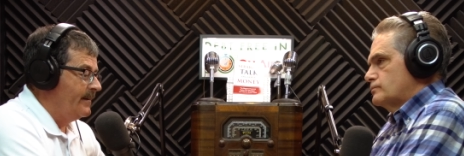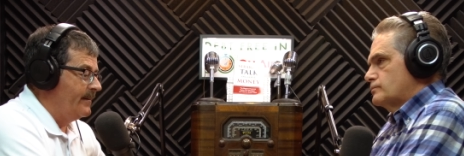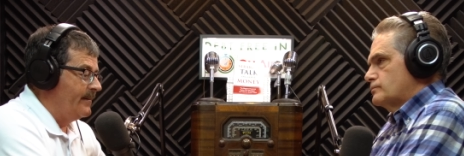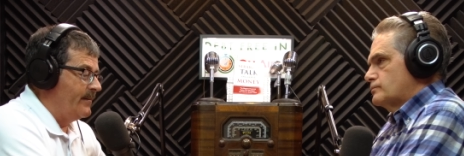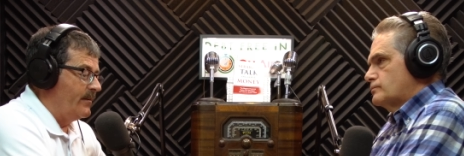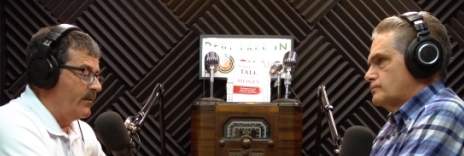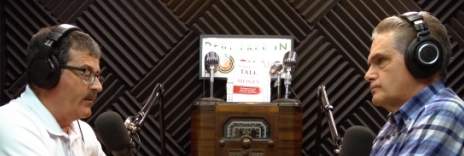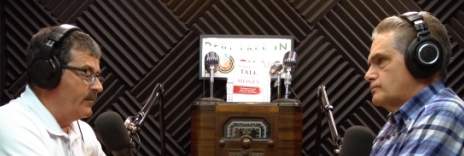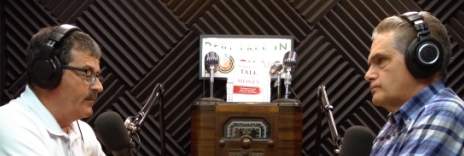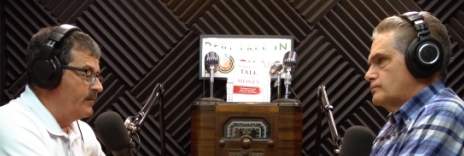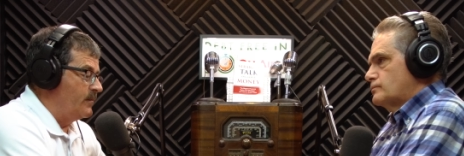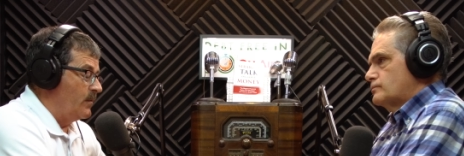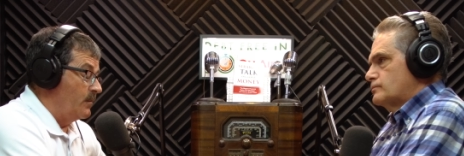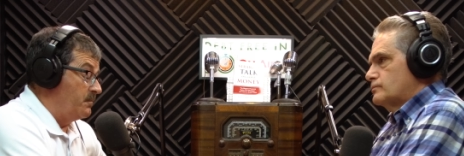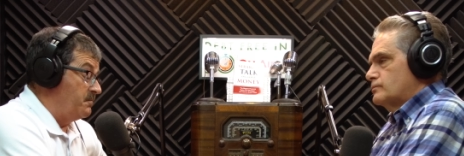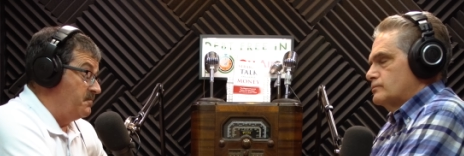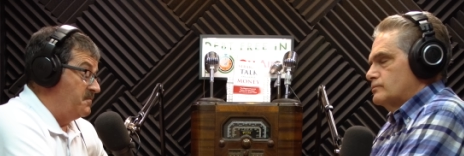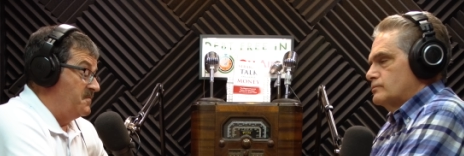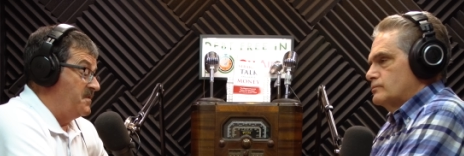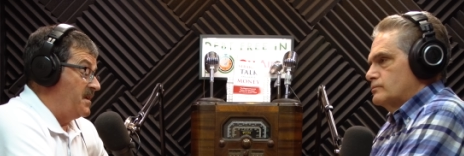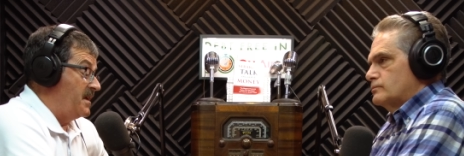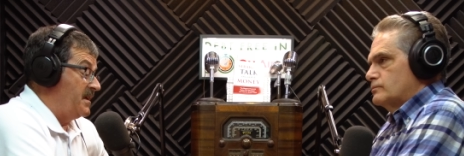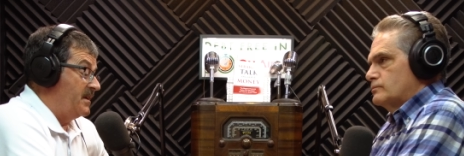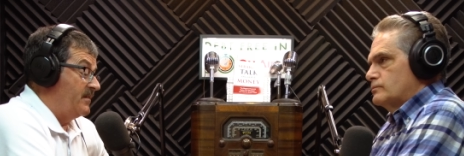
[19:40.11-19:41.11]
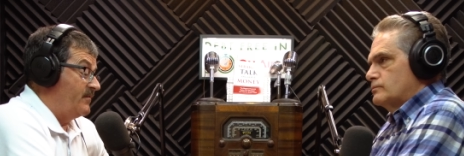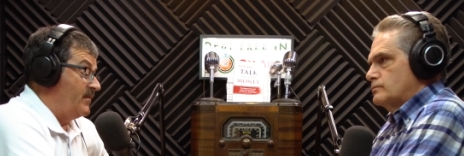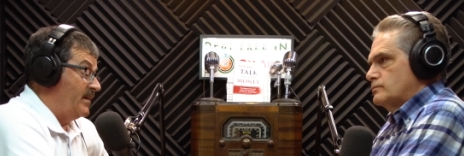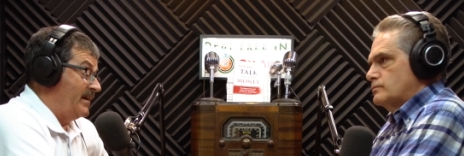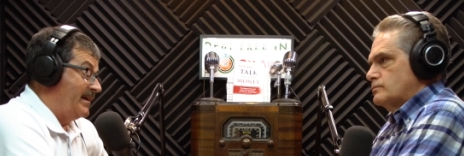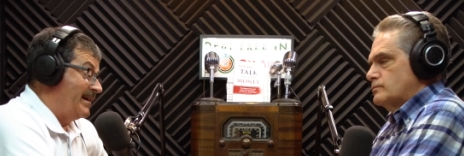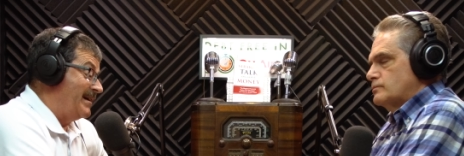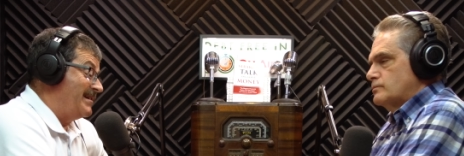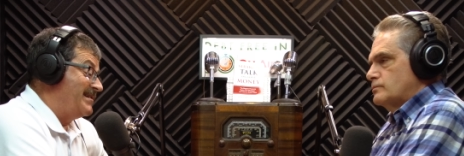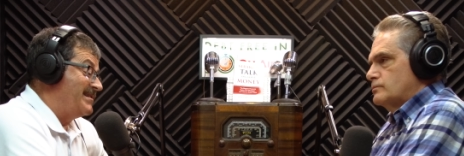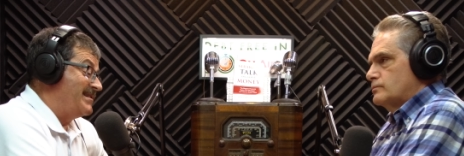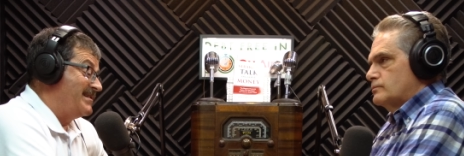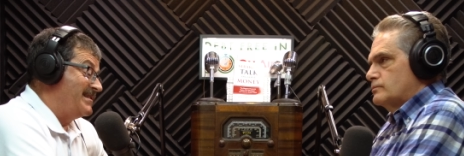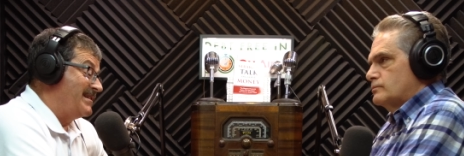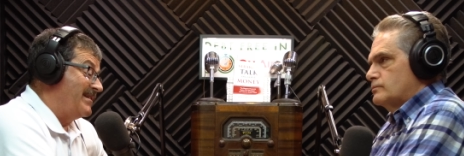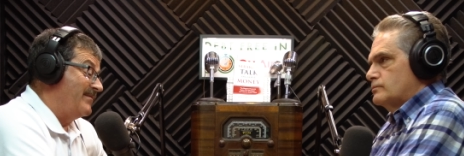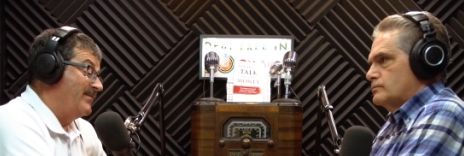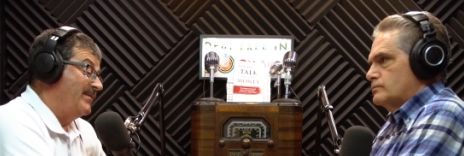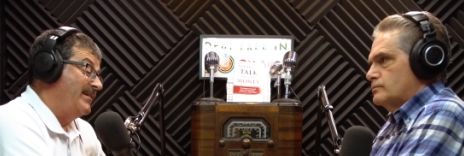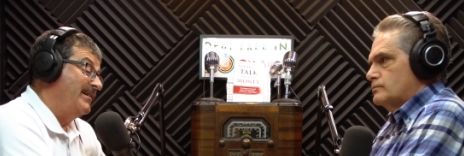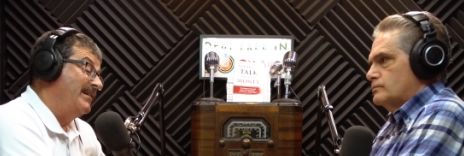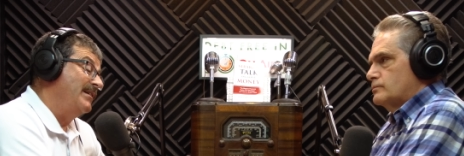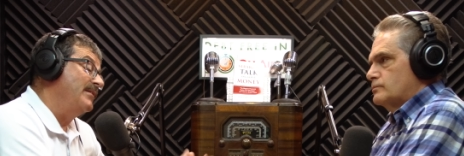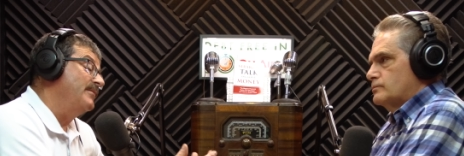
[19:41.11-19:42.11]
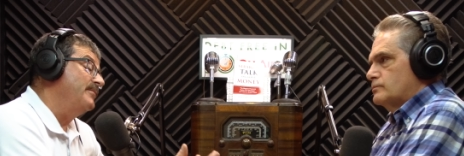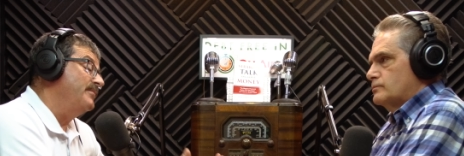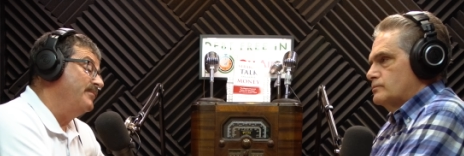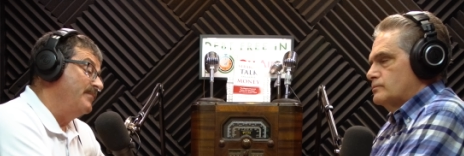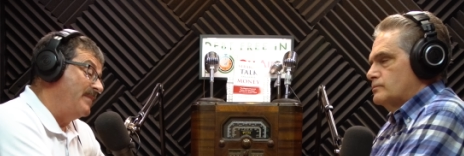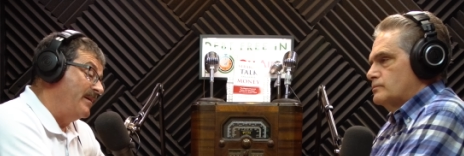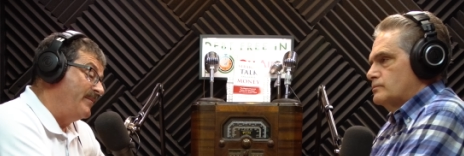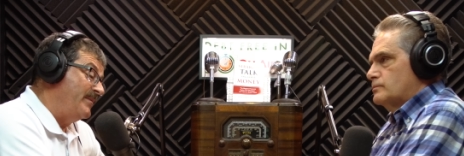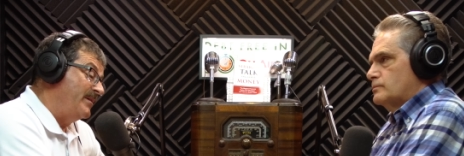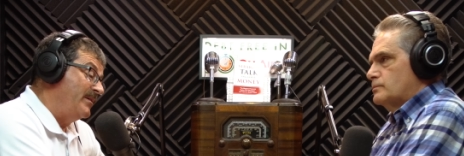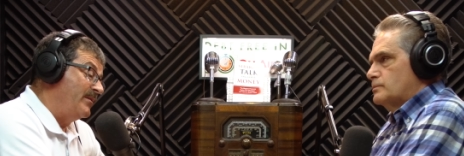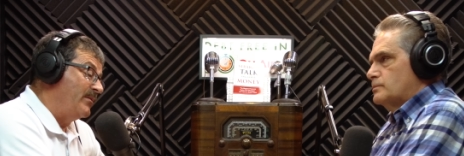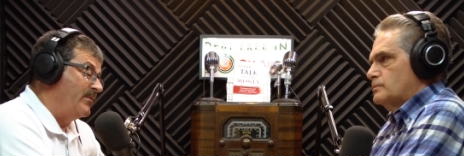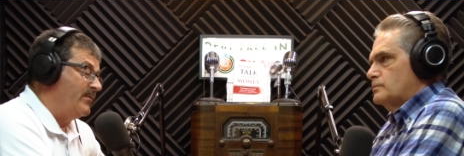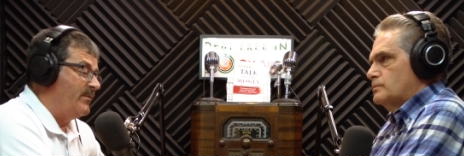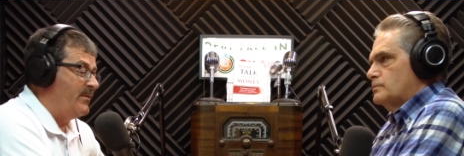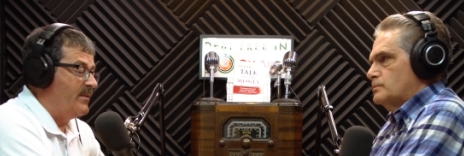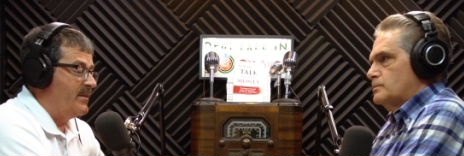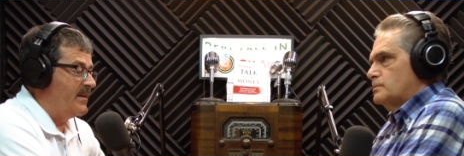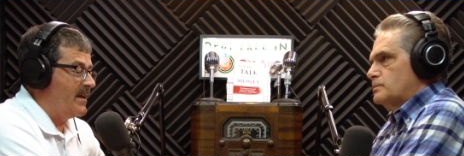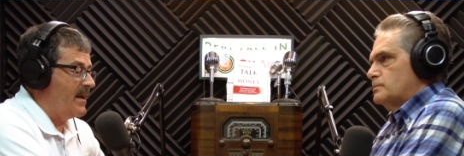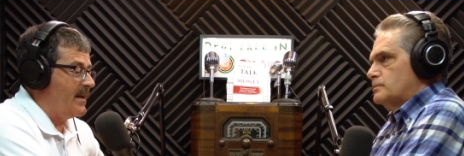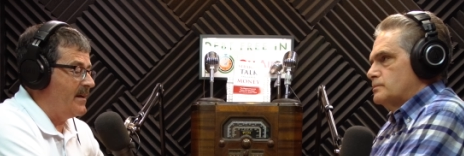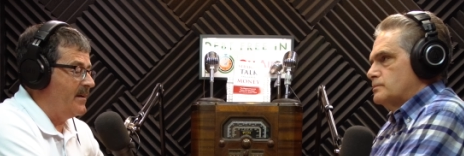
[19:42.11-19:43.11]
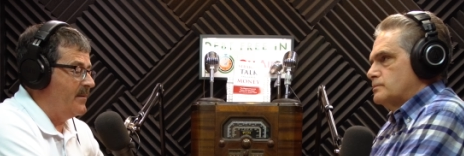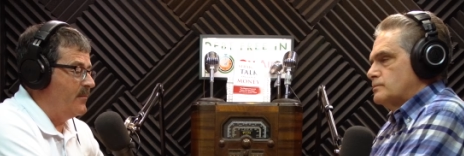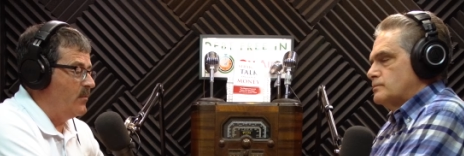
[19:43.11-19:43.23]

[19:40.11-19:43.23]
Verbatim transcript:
Speaker 1: They're taking vacations every year. Maybe you don't need that